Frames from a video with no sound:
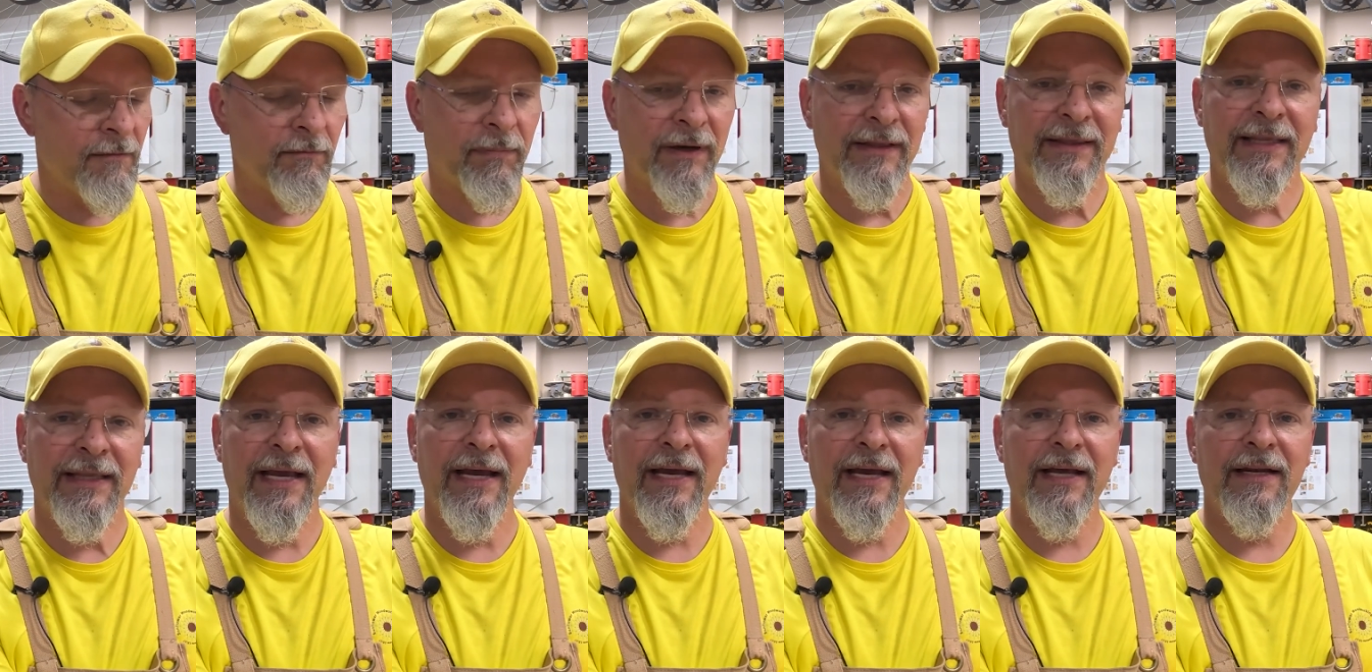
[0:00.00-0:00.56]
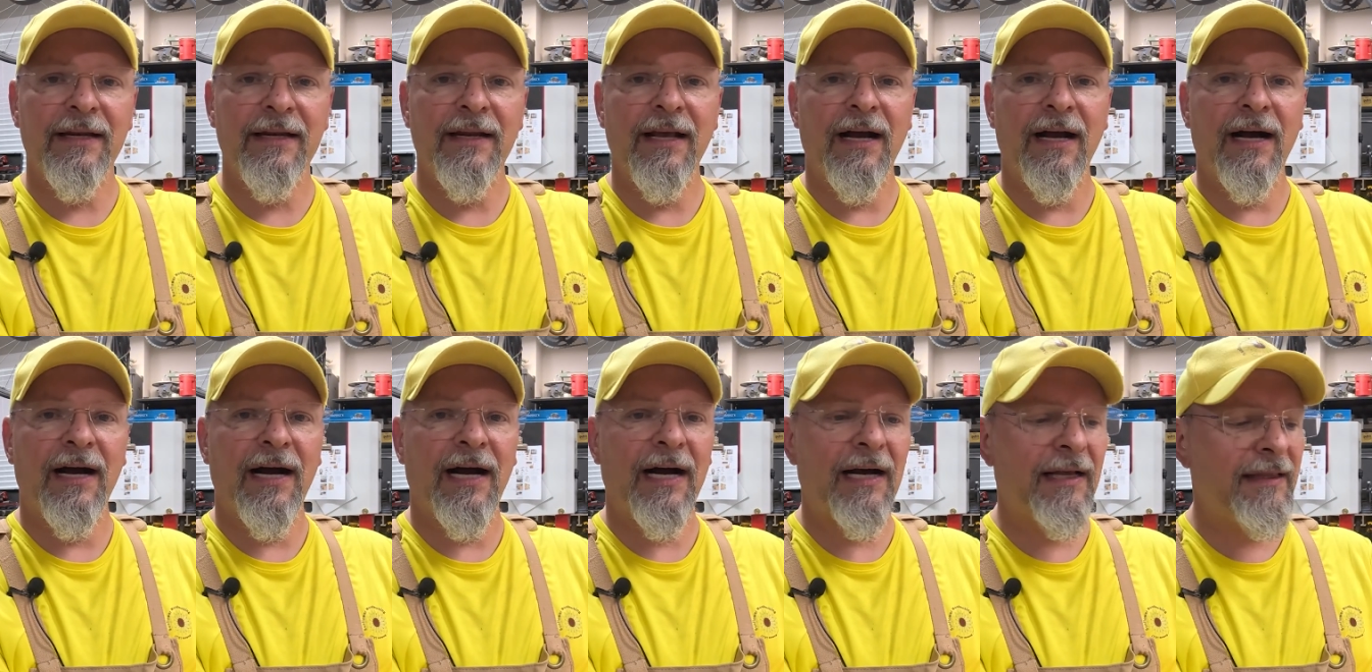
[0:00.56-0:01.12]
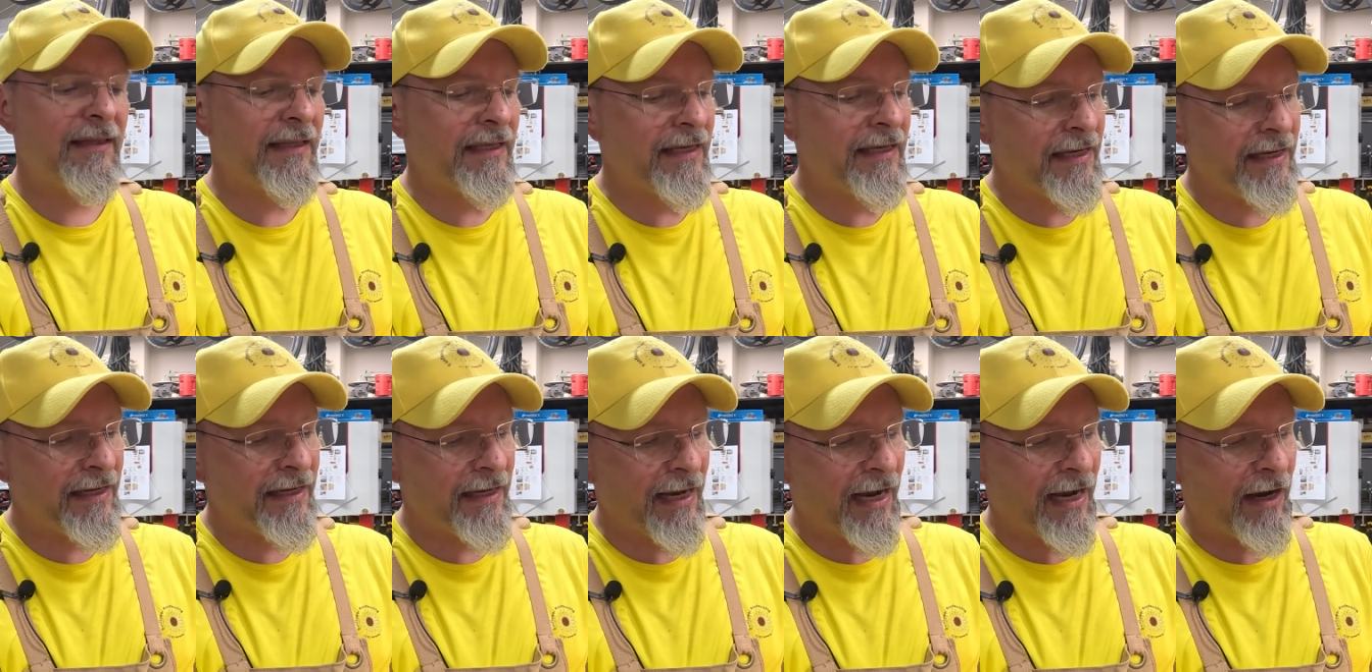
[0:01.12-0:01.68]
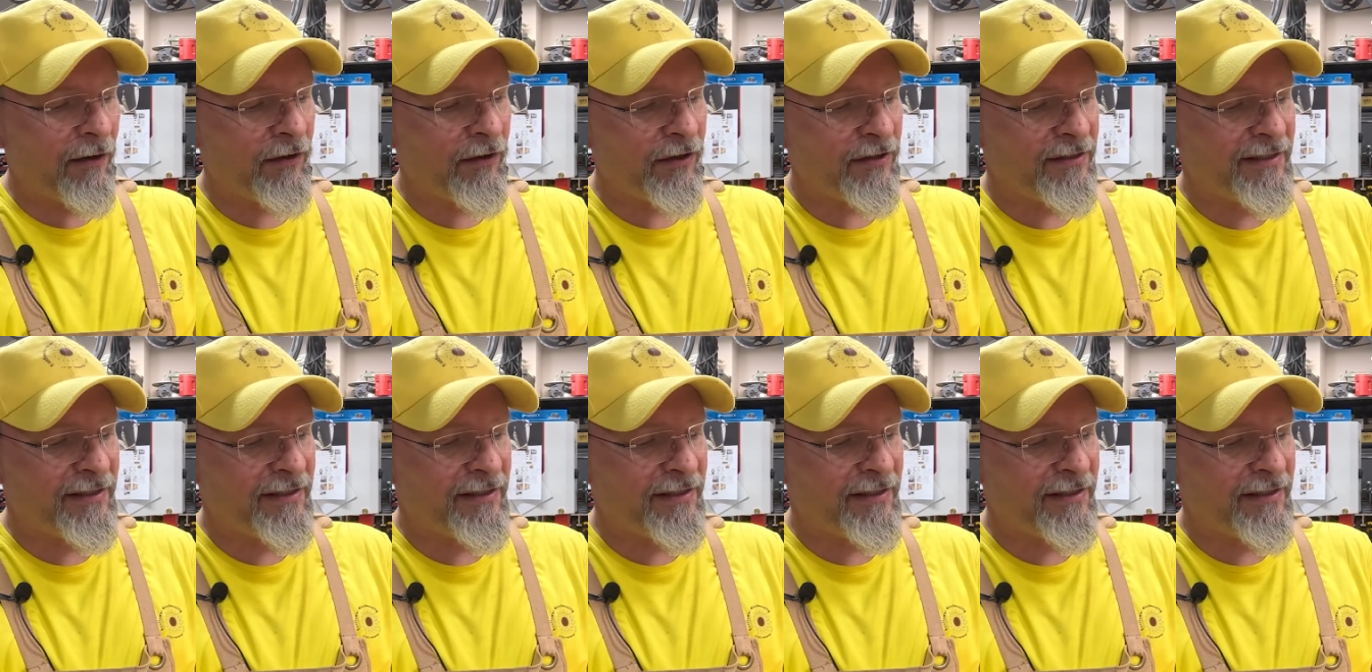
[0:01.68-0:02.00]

But then on the outer